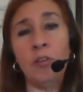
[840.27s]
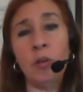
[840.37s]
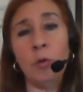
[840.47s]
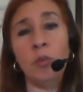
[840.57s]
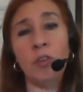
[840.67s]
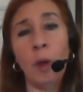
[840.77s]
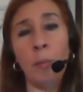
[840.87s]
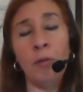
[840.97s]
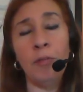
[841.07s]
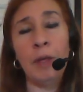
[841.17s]
to
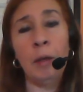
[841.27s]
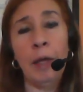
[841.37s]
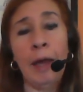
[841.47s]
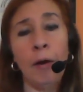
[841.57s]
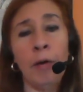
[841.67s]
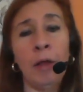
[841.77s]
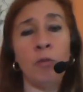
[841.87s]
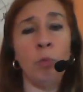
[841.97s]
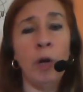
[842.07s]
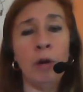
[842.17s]
some of the
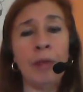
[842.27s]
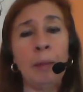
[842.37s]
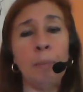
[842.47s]
areas where the